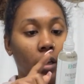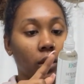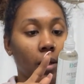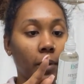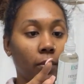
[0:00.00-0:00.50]

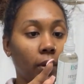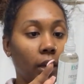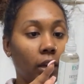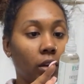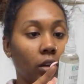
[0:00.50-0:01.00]
Let me
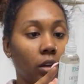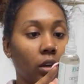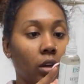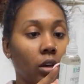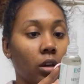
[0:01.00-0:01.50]
read
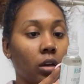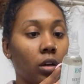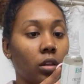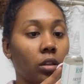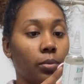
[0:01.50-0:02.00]

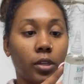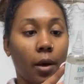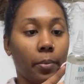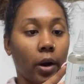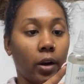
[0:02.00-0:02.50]
the
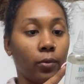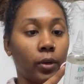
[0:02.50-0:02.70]
top part.